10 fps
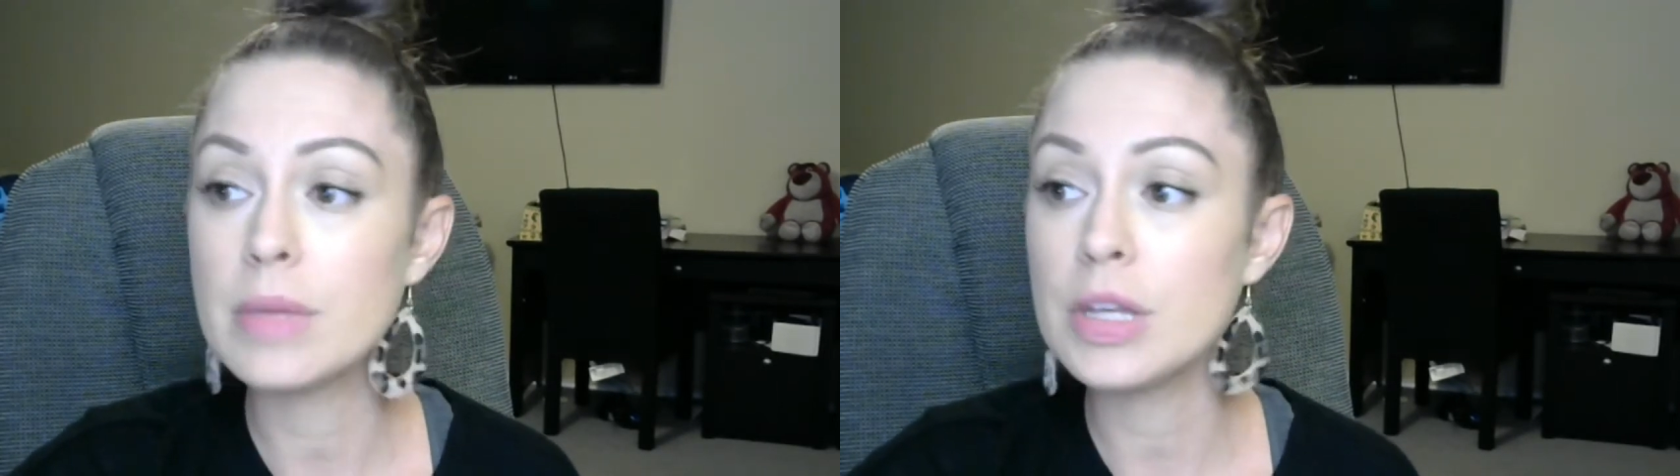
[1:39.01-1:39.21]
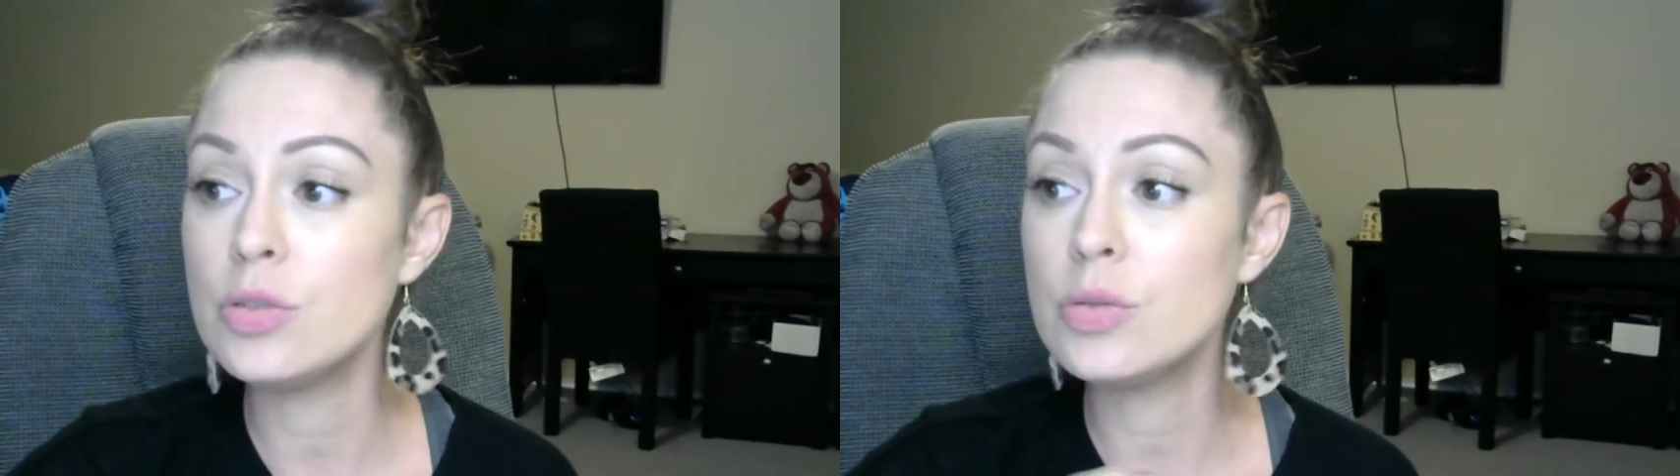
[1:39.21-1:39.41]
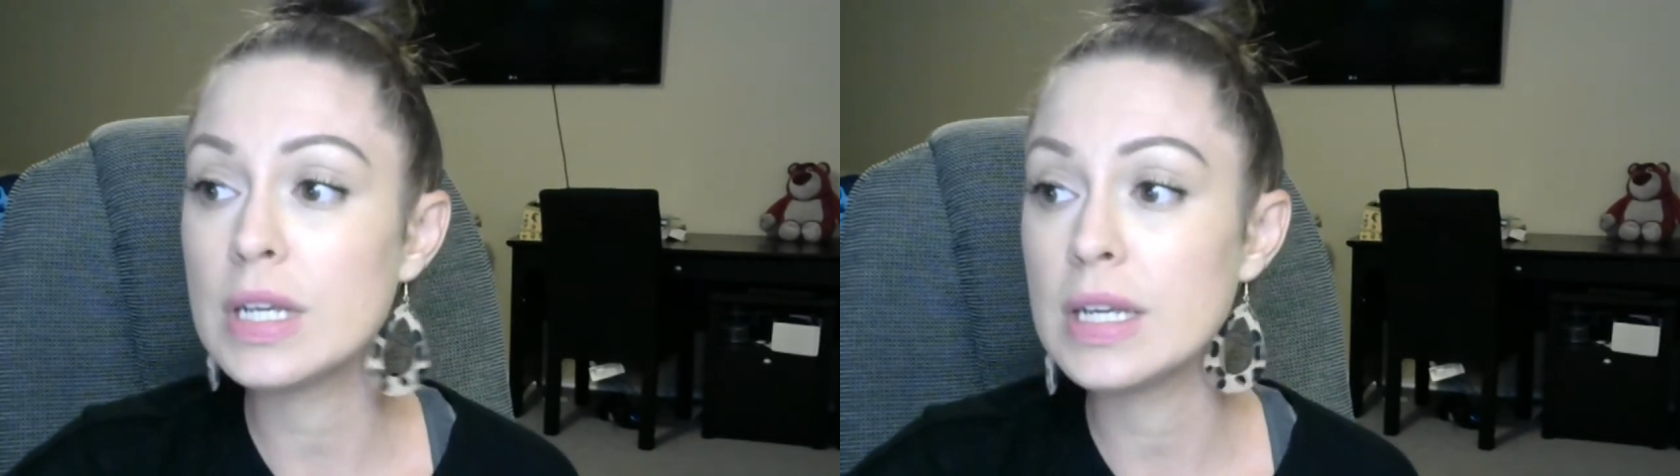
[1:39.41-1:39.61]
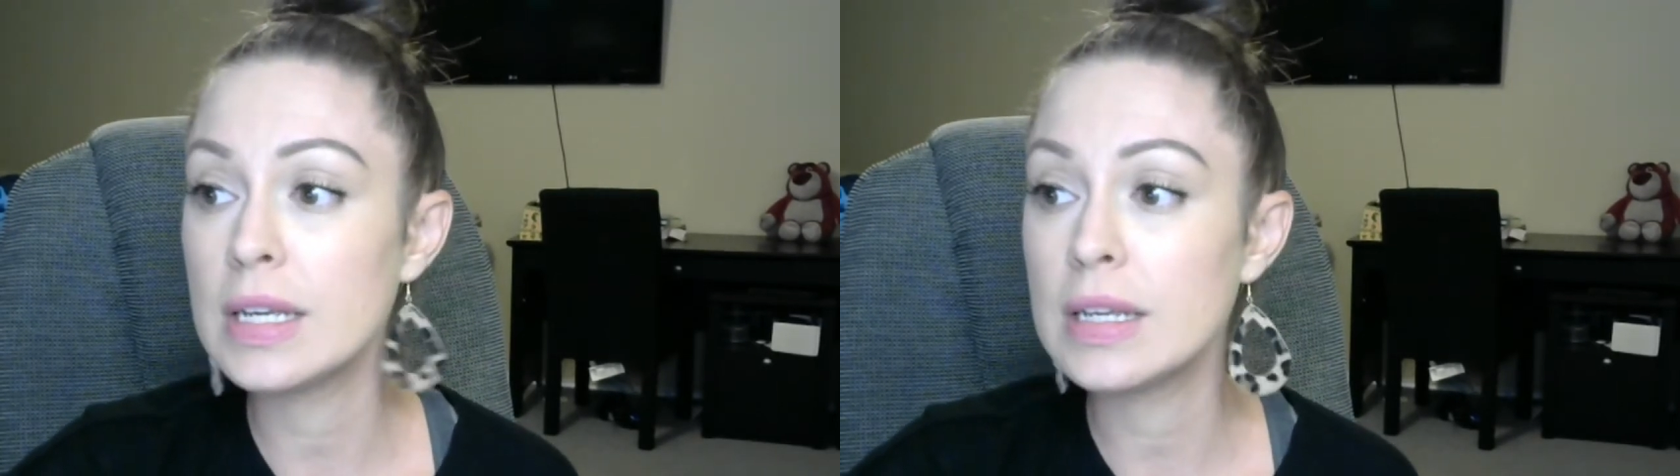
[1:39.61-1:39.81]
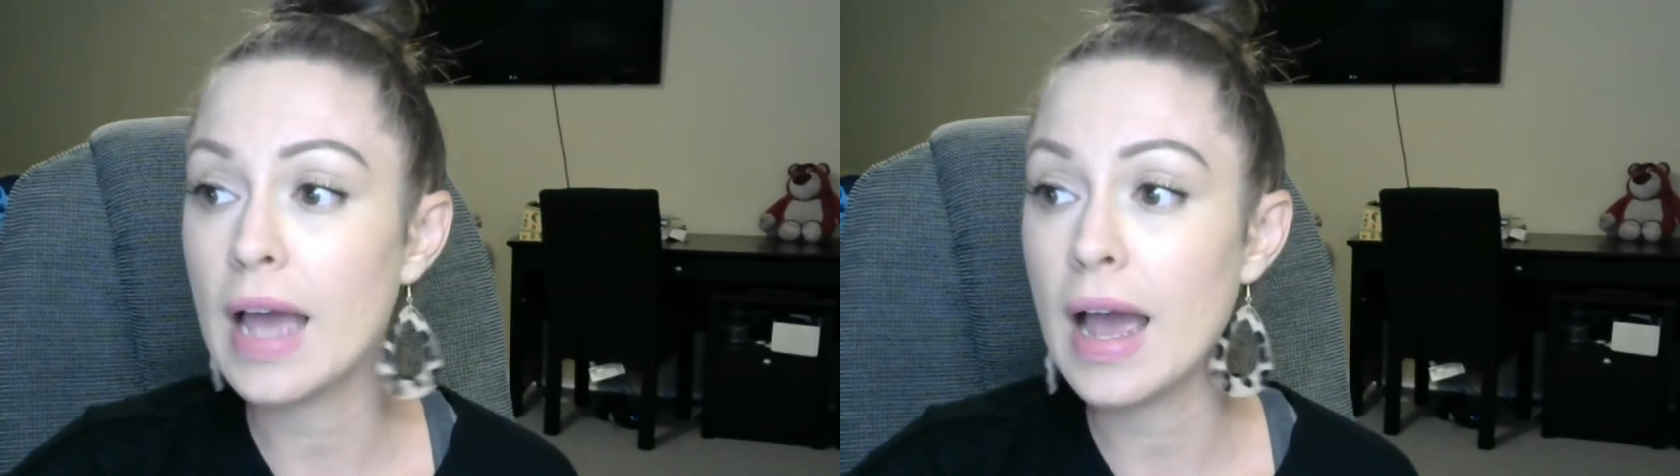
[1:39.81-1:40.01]
You
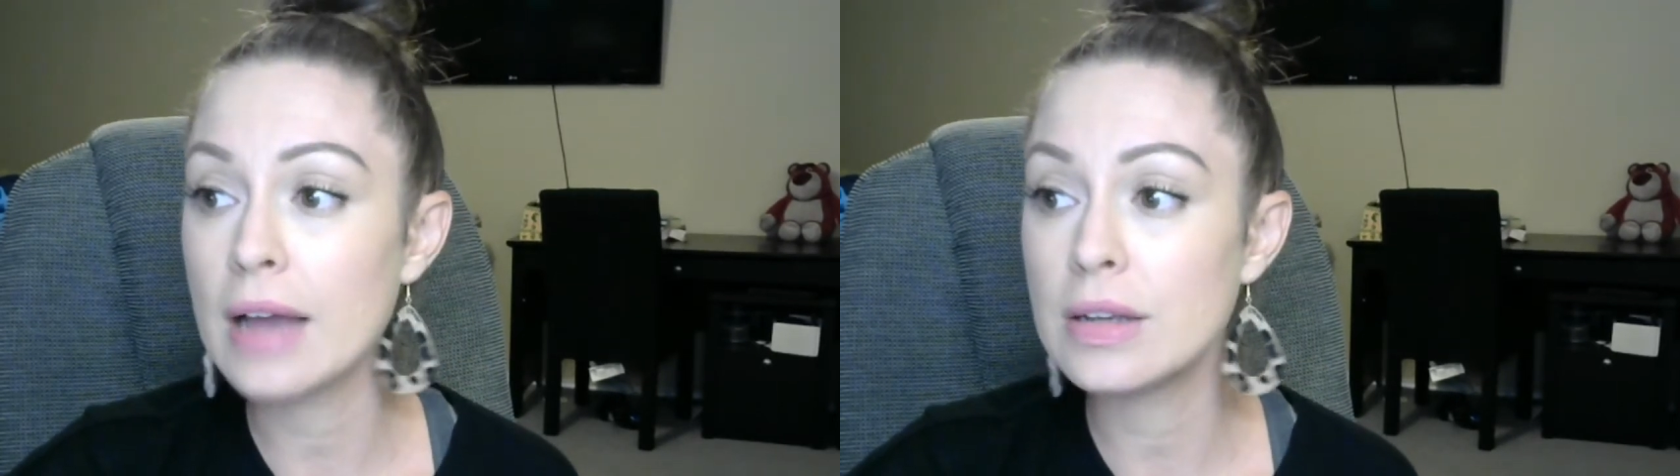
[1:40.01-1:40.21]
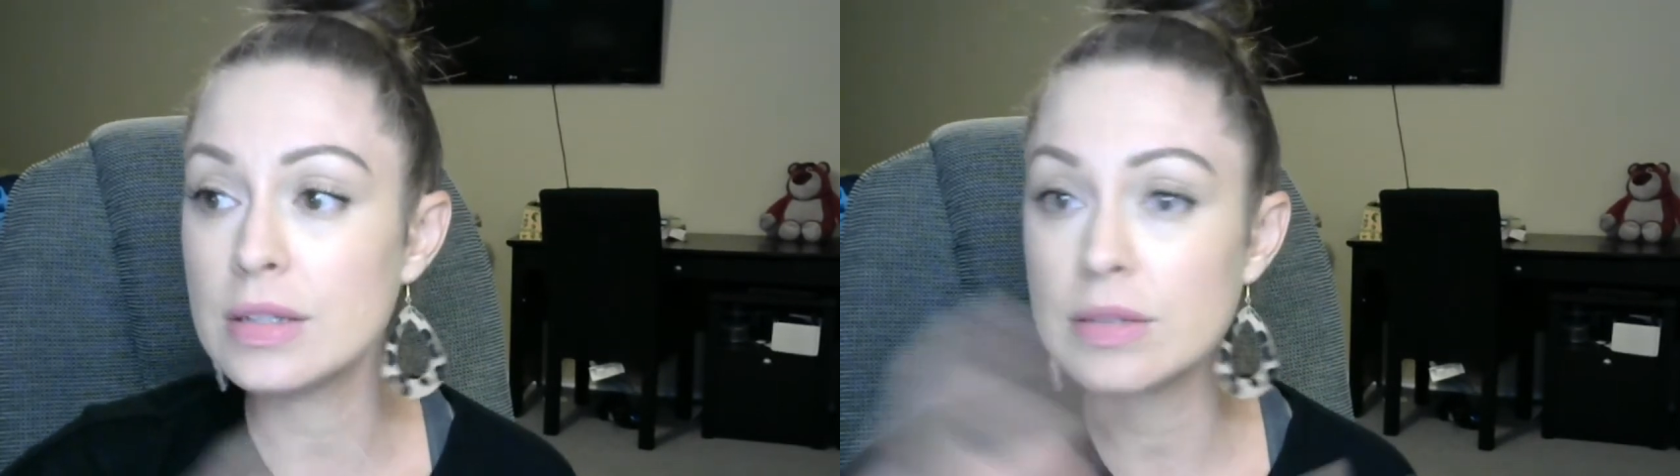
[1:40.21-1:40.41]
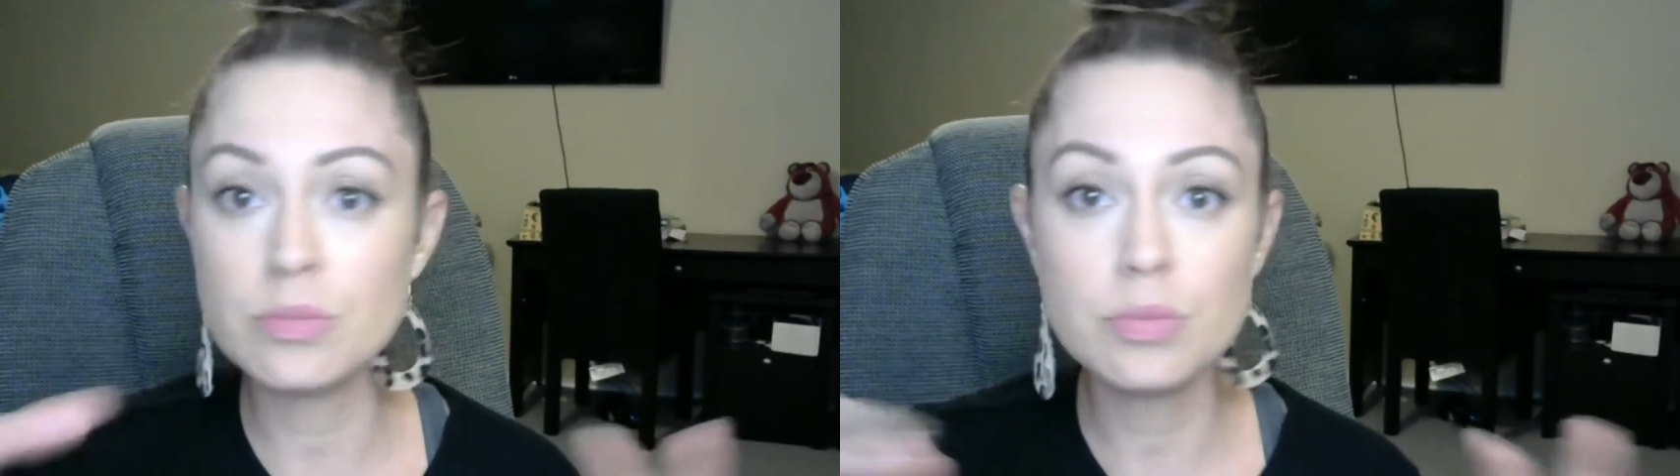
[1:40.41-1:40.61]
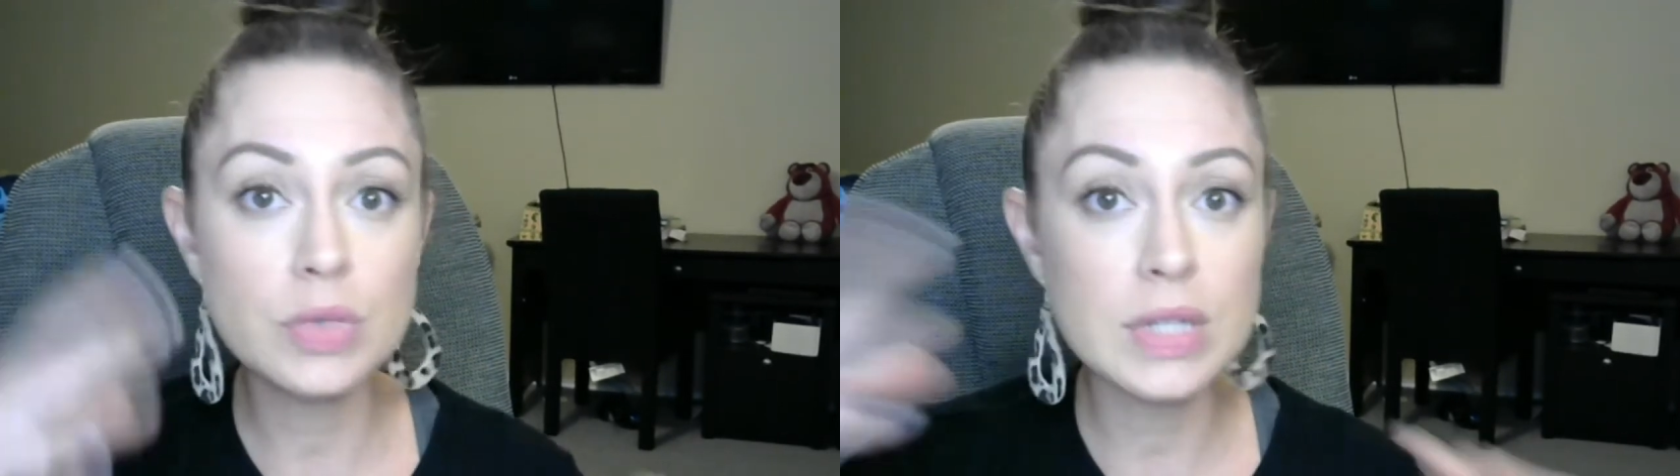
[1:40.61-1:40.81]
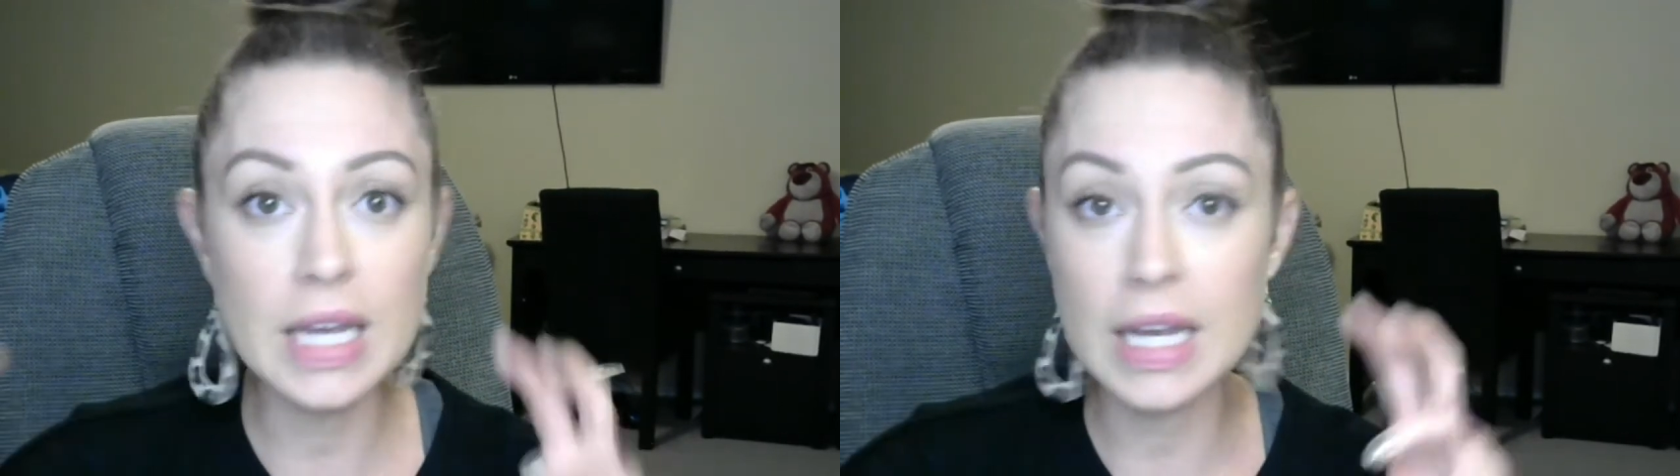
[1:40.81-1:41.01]
can get